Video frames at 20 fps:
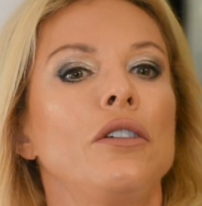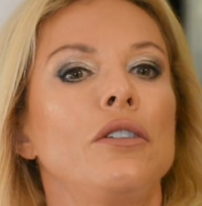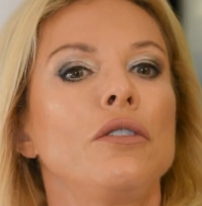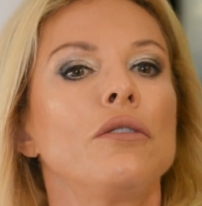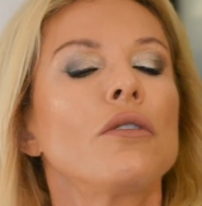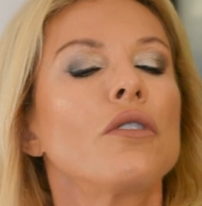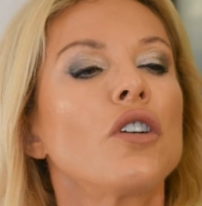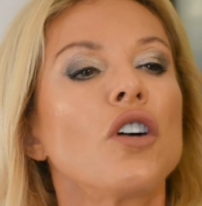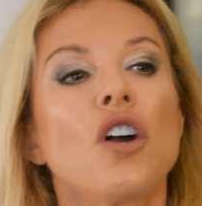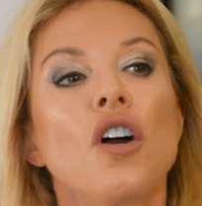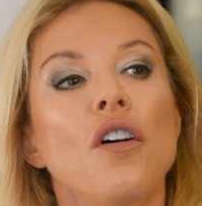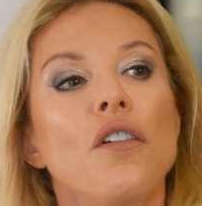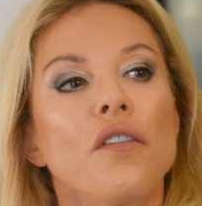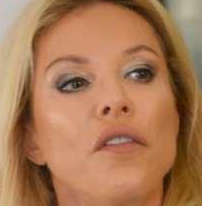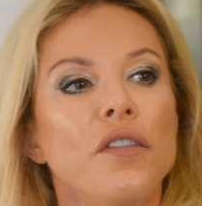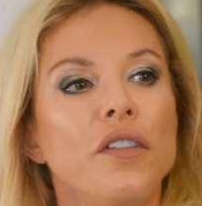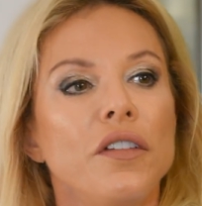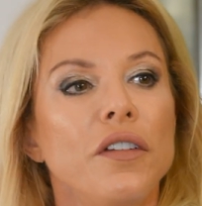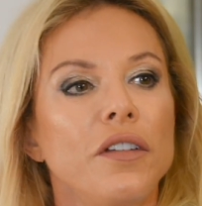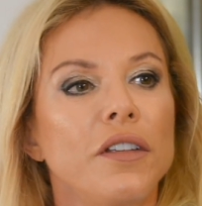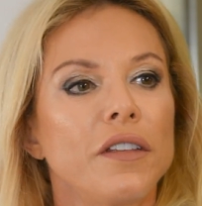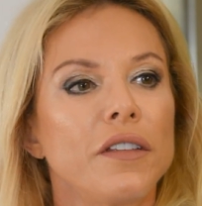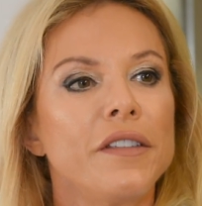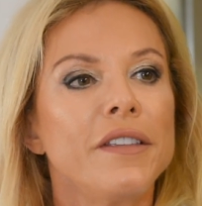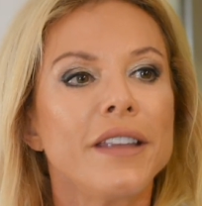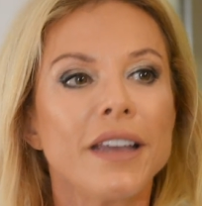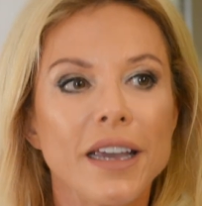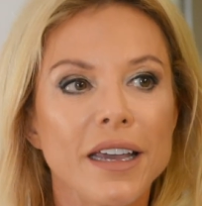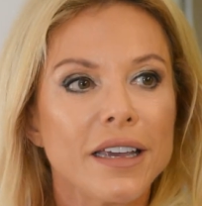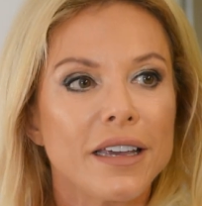You're confident
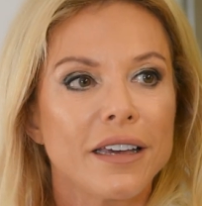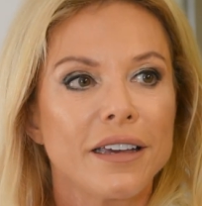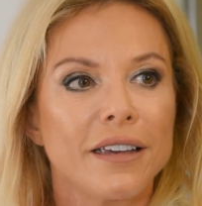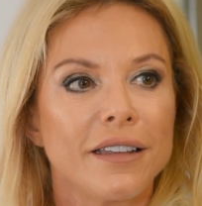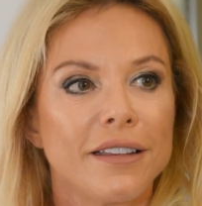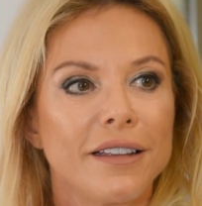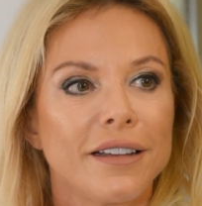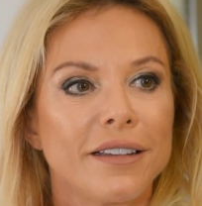naked.